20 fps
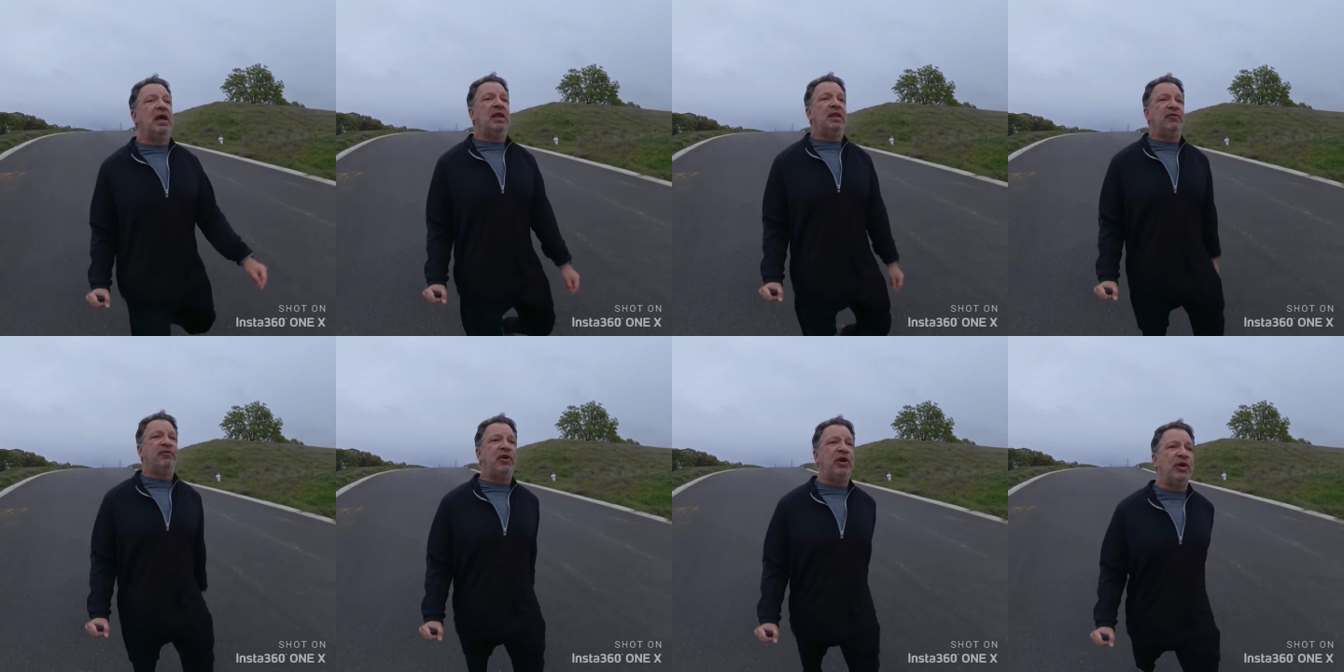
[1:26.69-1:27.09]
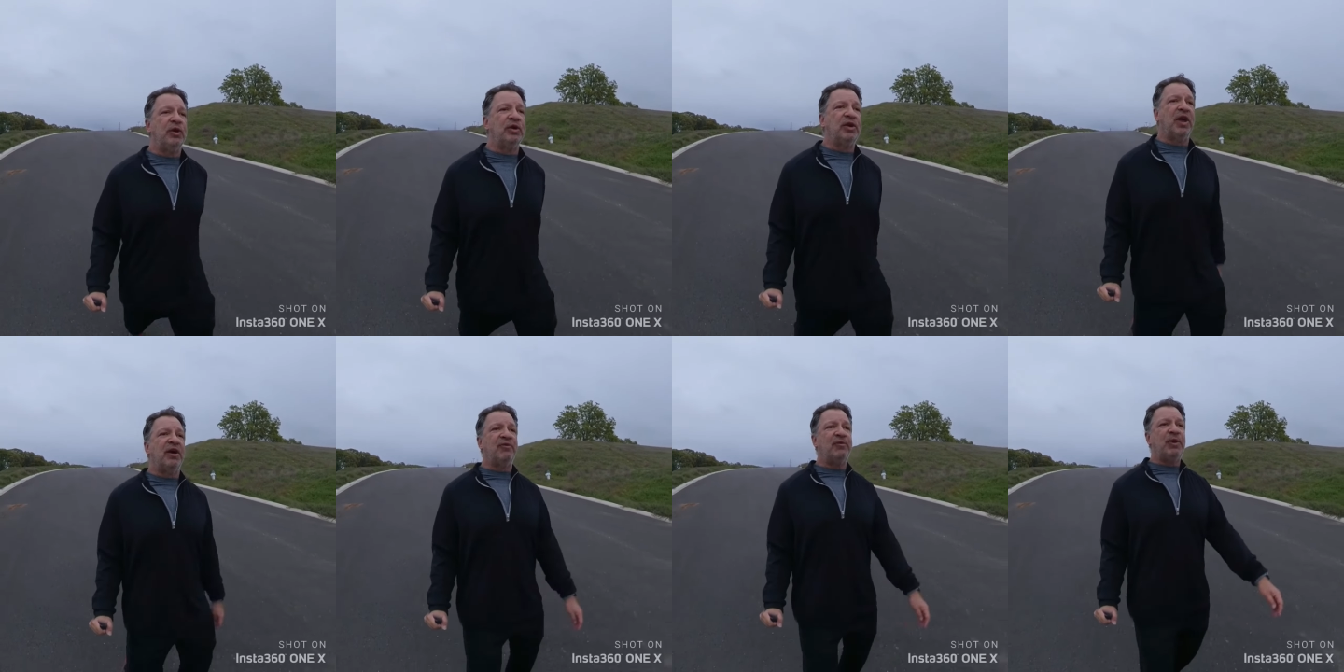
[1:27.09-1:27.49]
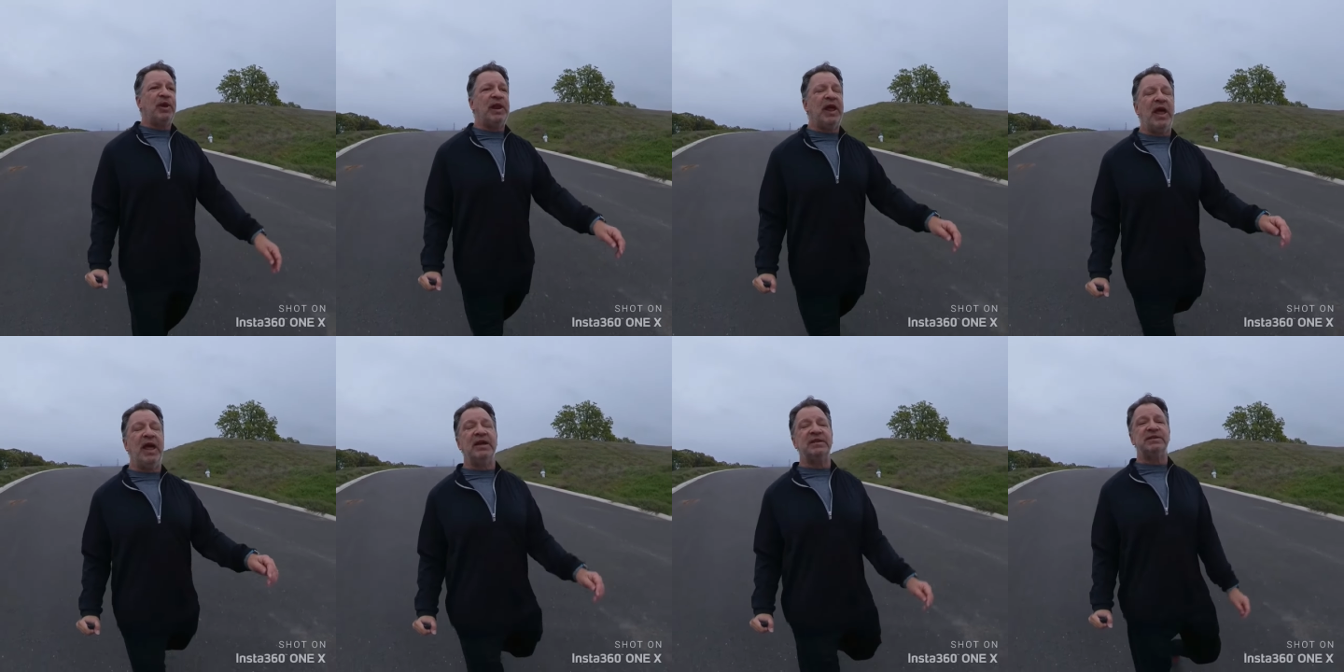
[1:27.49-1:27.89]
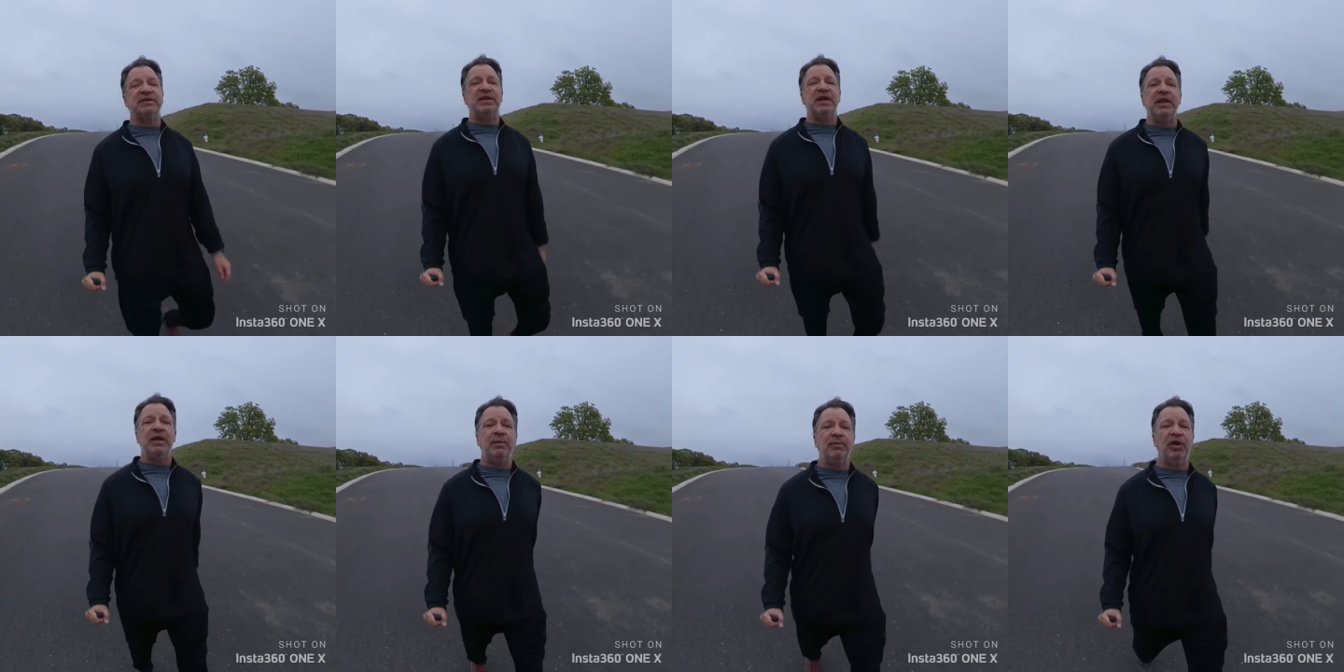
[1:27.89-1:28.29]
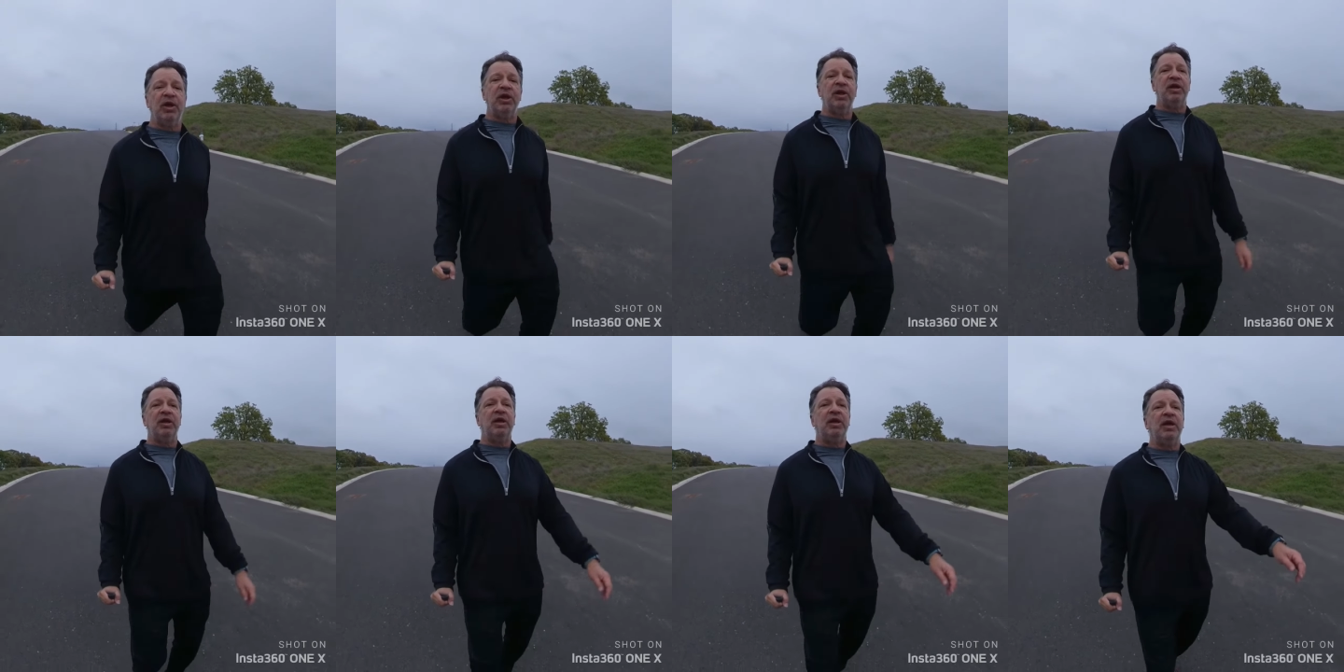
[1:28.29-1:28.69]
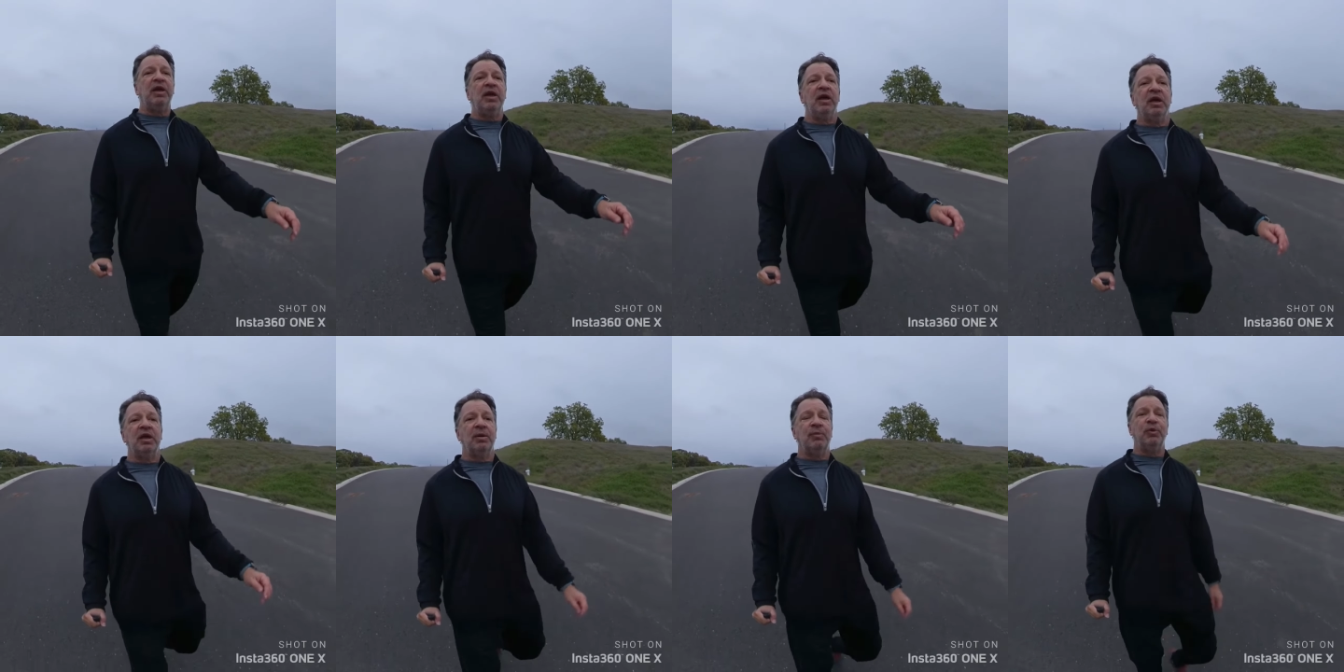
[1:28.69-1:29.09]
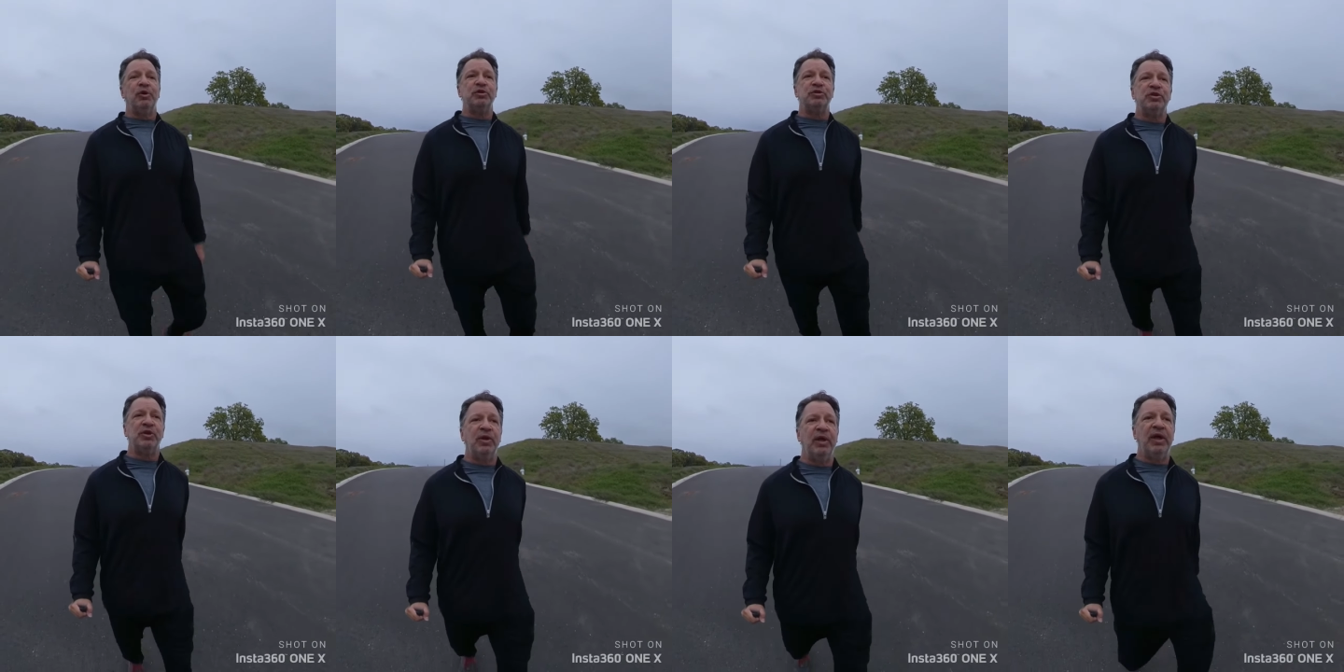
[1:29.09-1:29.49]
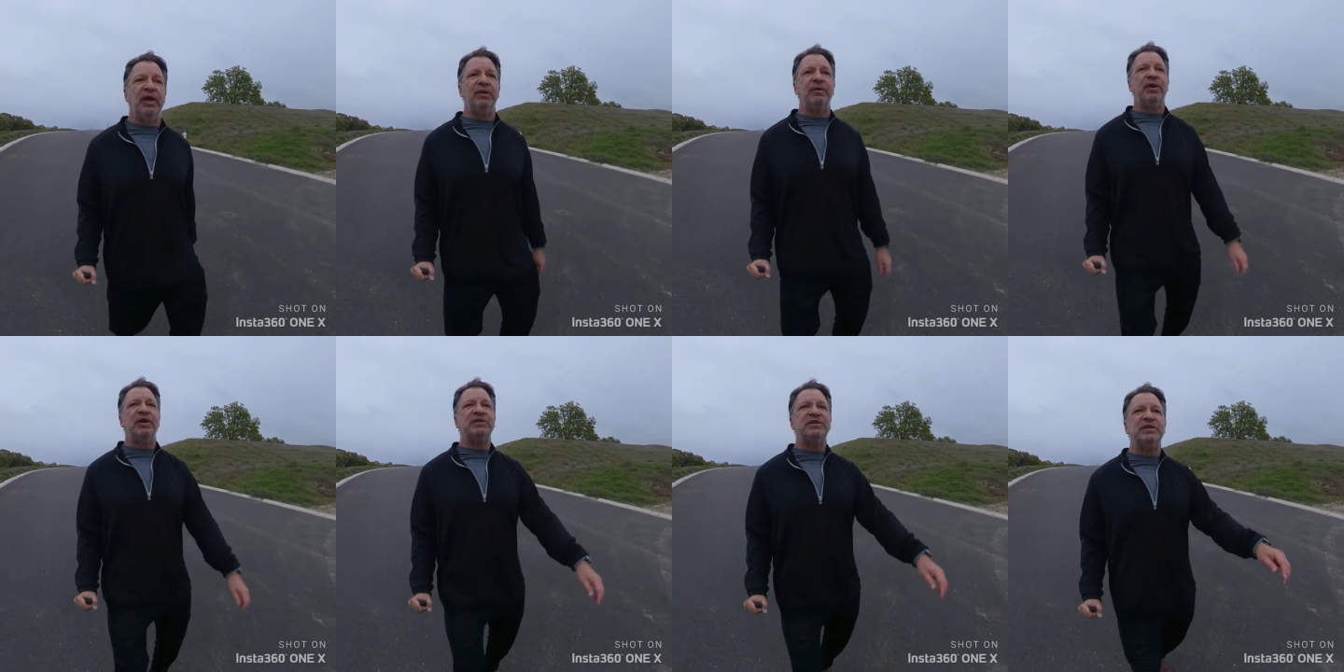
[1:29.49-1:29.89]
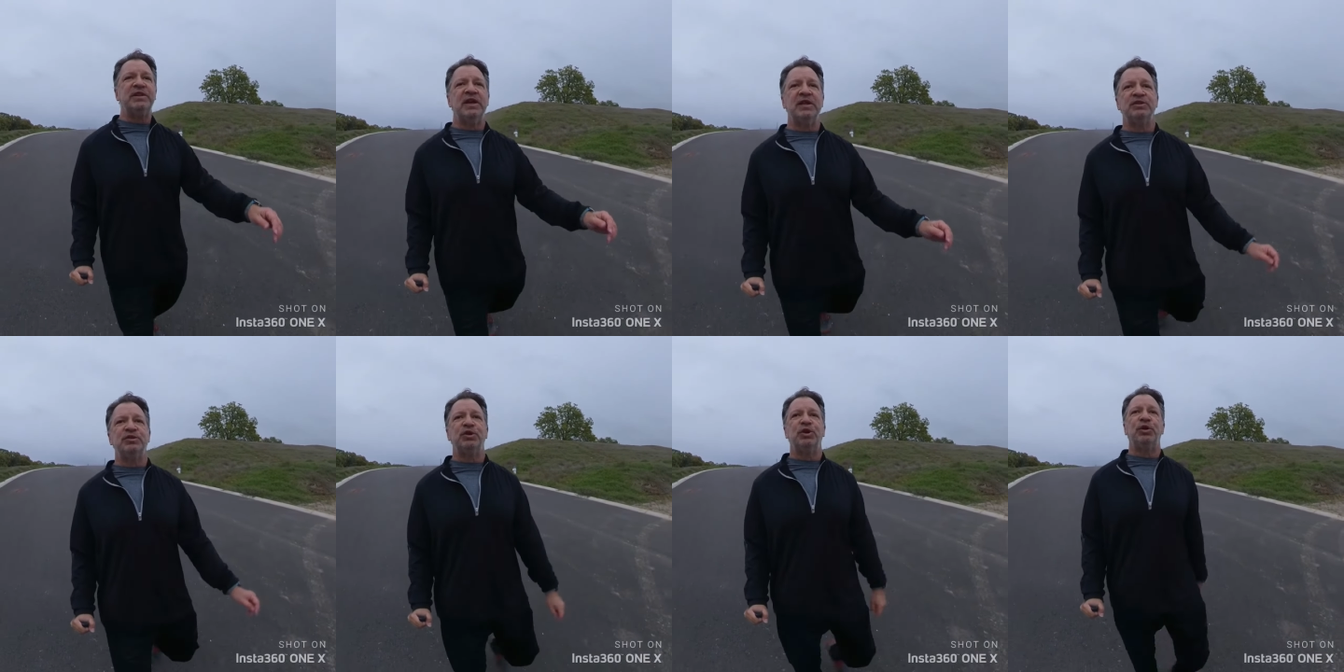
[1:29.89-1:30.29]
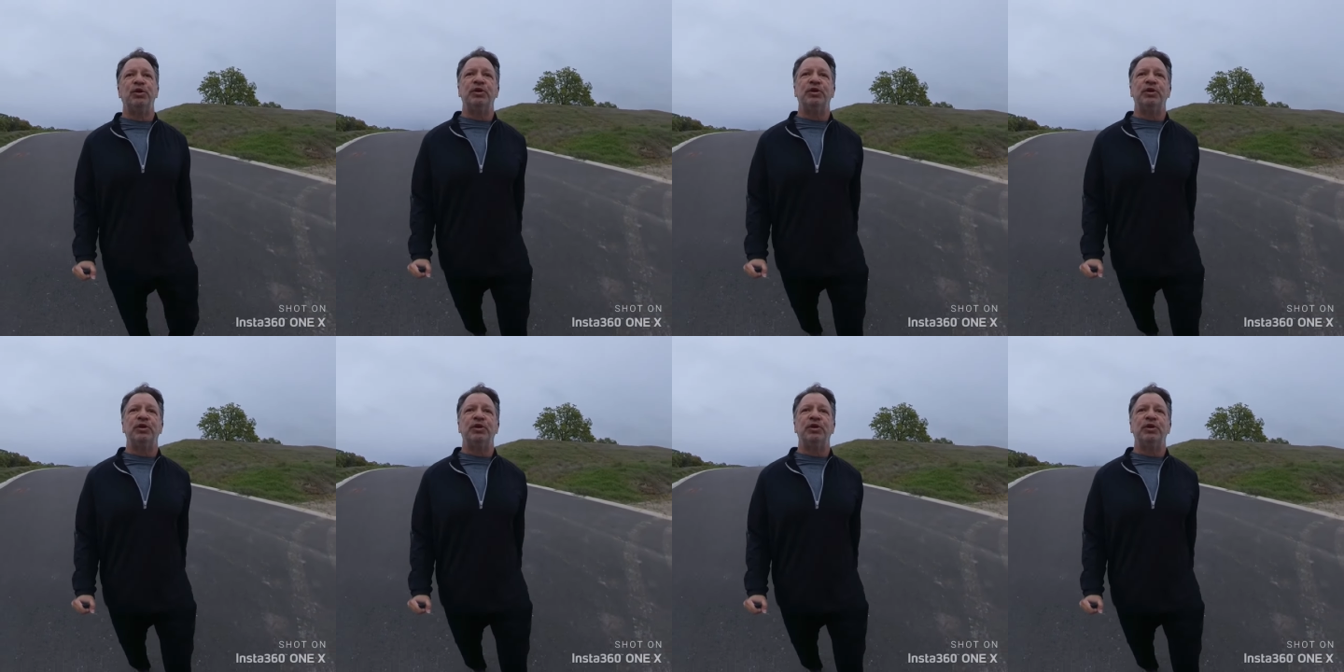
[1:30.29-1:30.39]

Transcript: the federal government has deemed commercial and residential